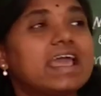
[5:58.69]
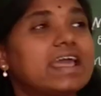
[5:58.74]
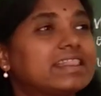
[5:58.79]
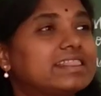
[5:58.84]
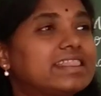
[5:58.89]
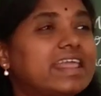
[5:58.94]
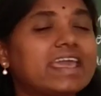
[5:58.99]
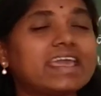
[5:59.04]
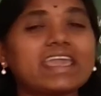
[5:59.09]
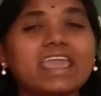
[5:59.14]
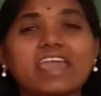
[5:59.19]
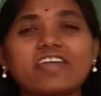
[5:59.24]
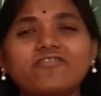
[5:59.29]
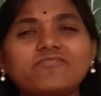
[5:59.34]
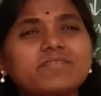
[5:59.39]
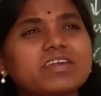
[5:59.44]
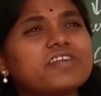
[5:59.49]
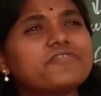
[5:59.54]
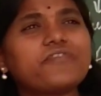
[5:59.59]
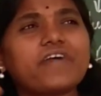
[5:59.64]
they gave
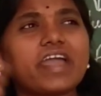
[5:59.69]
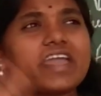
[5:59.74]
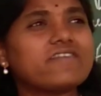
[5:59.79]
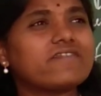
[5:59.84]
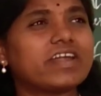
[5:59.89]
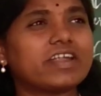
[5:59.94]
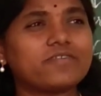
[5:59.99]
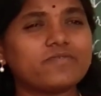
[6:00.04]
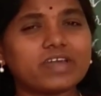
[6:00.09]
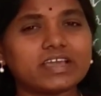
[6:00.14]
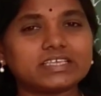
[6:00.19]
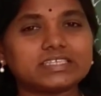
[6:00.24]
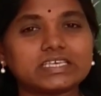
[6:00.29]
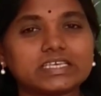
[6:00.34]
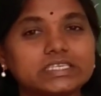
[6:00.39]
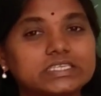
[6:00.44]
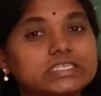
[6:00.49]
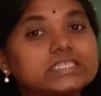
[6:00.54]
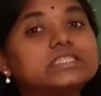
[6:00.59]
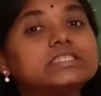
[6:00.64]
me 5
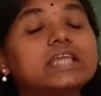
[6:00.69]
advices.